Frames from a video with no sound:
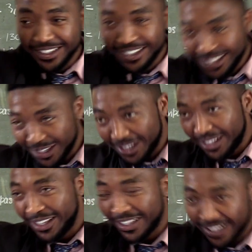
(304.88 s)
When
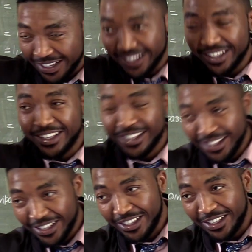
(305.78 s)
the sign is
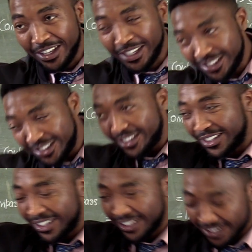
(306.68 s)
west. Yes?
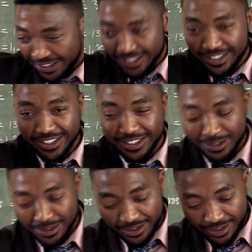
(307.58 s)

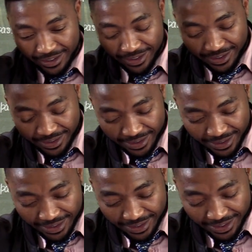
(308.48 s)
GMT is
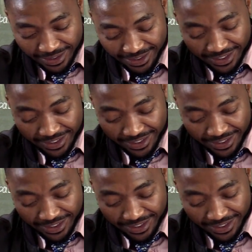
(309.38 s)
east.